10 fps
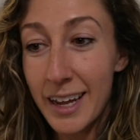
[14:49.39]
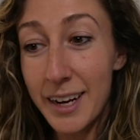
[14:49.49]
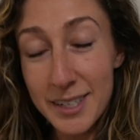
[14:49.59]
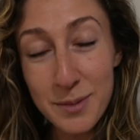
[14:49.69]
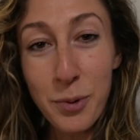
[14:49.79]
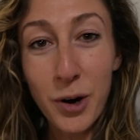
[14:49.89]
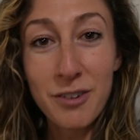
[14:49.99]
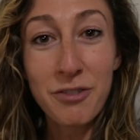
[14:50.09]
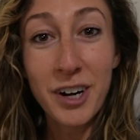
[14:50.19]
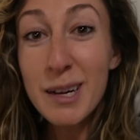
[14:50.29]
it is
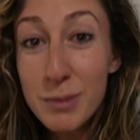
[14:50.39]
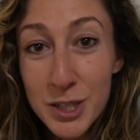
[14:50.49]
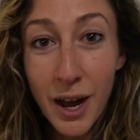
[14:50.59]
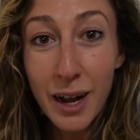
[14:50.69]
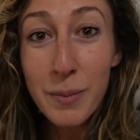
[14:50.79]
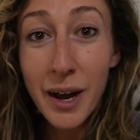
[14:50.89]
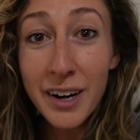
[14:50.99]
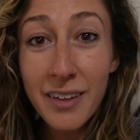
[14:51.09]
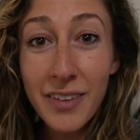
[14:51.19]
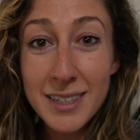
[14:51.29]
important for him to talk
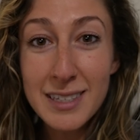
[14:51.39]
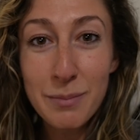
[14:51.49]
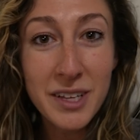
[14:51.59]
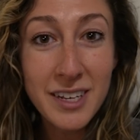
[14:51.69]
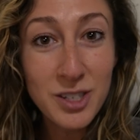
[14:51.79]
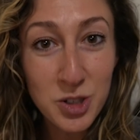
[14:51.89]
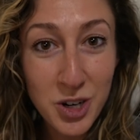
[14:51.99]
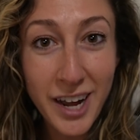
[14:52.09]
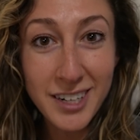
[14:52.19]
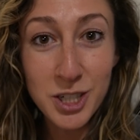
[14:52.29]
about it, and that's something he's
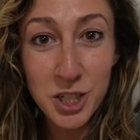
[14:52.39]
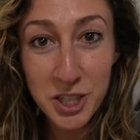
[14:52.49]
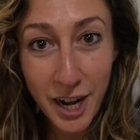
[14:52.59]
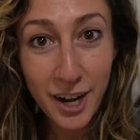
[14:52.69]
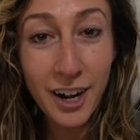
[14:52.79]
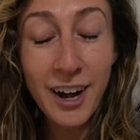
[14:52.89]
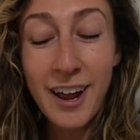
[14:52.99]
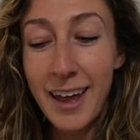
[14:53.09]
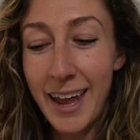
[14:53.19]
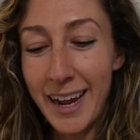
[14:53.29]
trying to share
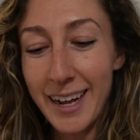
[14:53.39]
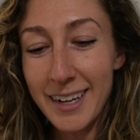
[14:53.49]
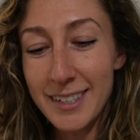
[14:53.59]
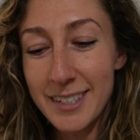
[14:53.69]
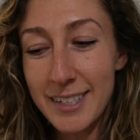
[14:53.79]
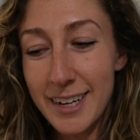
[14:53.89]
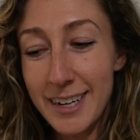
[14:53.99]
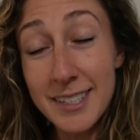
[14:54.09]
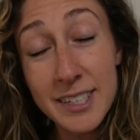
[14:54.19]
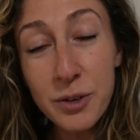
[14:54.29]
and
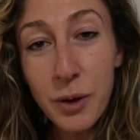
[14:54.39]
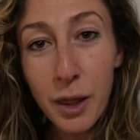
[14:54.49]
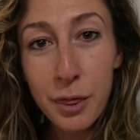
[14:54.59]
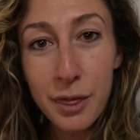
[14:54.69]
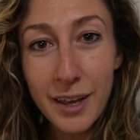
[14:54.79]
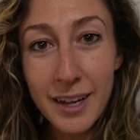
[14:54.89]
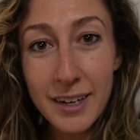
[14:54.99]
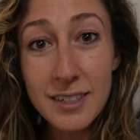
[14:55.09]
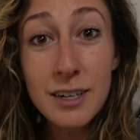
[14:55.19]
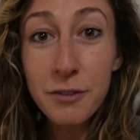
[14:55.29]
deal with
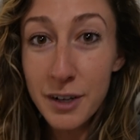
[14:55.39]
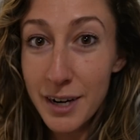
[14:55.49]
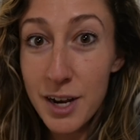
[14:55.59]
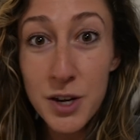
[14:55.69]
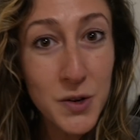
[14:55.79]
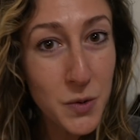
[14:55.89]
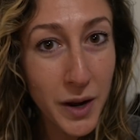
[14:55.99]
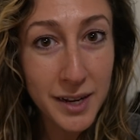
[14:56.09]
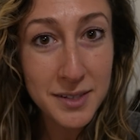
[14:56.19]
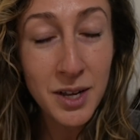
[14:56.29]
in different and new
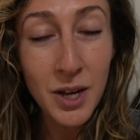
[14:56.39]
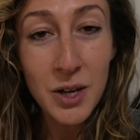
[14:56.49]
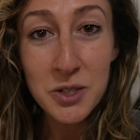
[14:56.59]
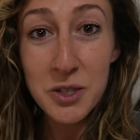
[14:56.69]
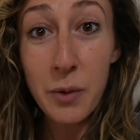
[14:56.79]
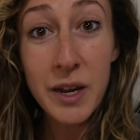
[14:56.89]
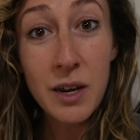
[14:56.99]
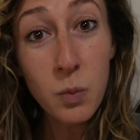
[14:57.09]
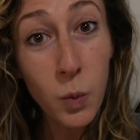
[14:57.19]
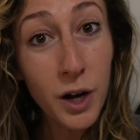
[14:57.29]
ways so that we
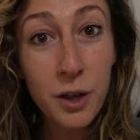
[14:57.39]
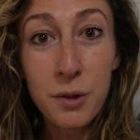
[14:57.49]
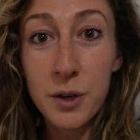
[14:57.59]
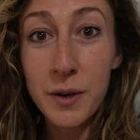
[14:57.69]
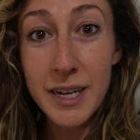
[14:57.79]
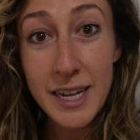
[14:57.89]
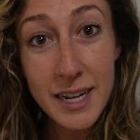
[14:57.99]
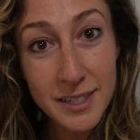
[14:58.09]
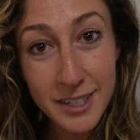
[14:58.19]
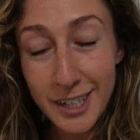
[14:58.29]
can work through it
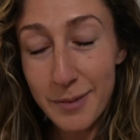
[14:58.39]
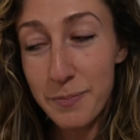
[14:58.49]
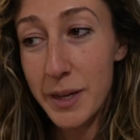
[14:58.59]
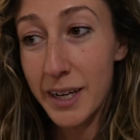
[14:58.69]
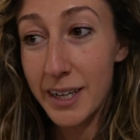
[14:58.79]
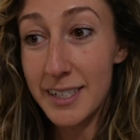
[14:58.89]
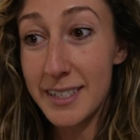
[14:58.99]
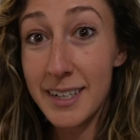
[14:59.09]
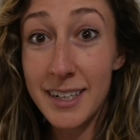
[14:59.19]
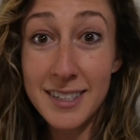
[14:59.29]
easier
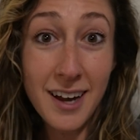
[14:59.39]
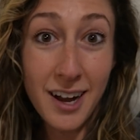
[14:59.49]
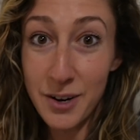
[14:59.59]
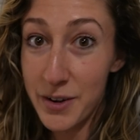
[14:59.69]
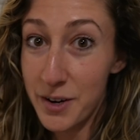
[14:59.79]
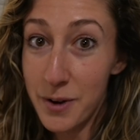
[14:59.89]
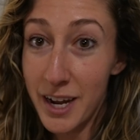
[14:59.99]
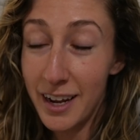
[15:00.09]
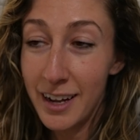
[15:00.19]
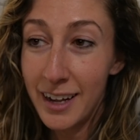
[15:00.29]
because it's not going
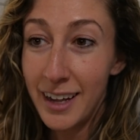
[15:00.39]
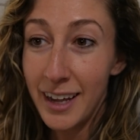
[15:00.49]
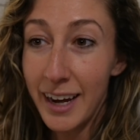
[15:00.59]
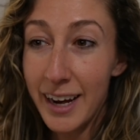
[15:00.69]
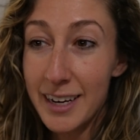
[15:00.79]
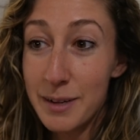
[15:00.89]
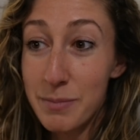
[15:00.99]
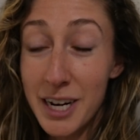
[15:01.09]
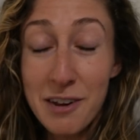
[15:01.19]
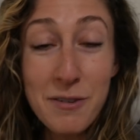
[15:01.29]
away and it
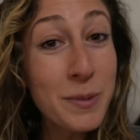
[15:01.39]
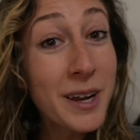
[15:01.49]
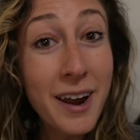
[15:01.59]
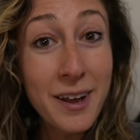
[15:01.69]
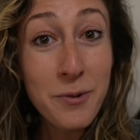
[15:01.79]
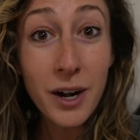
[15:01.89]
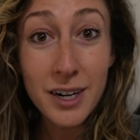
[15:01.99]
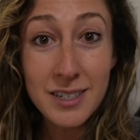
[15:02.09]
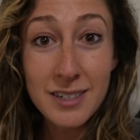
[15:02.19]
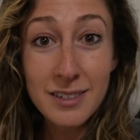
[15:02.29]
might even be getting
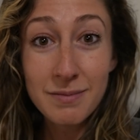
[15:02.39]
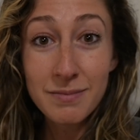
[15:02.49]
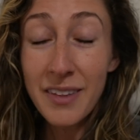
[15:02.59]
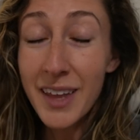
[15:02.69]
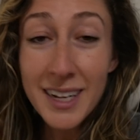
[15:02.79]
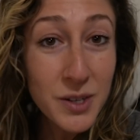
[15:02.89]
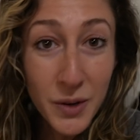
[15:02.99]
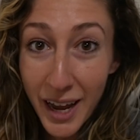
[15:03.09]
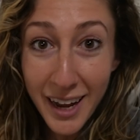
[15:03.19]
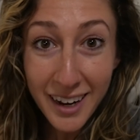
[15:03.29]
worse. And that's
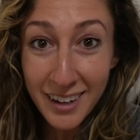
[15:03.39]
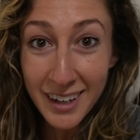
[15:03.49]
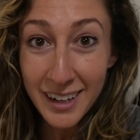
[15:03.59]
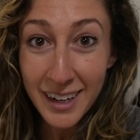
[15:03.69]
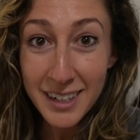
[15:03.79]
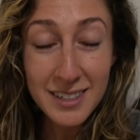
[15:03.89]
okay. It